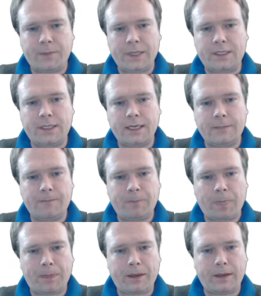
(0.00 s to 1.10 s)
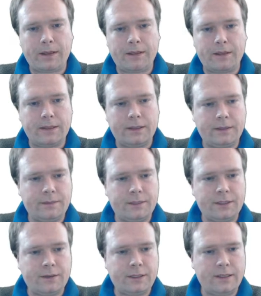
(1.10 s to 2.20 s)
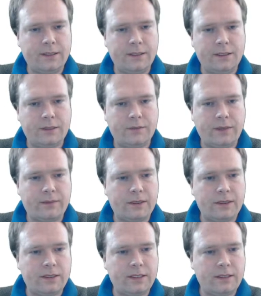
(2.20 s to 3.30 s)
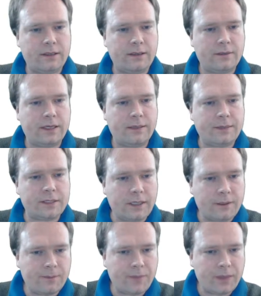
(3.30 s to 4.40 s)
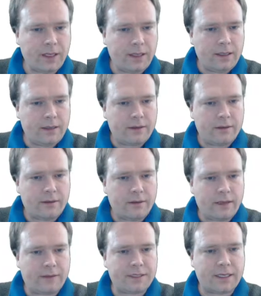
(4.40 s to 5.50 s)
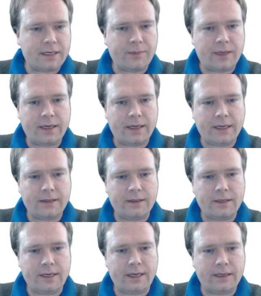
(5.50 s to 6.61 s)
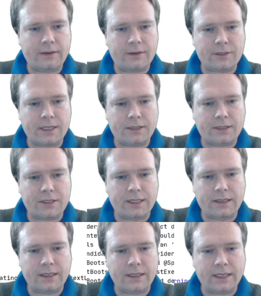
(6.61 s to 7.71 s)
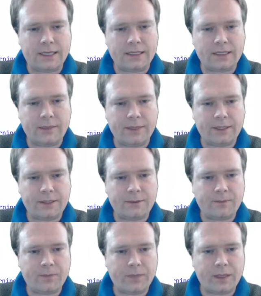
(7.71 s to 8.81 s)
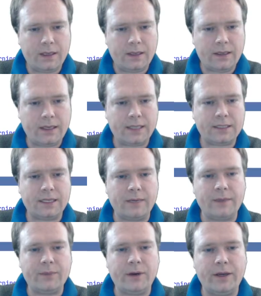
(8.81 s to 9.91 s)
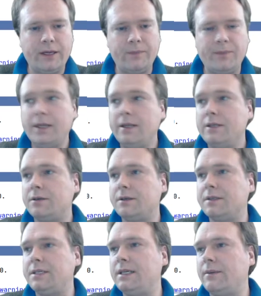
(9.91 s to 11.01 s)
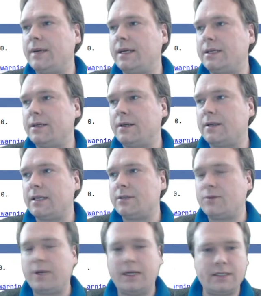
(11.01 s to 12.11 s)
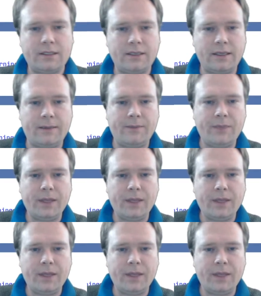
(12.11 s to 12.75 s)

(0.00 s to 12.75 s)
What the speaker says: instead. So let us just wait. We'll see what happens now. Half a second apart again, and I would also like to see the last element. Last element pointy. So you can see now we actually got that twice there.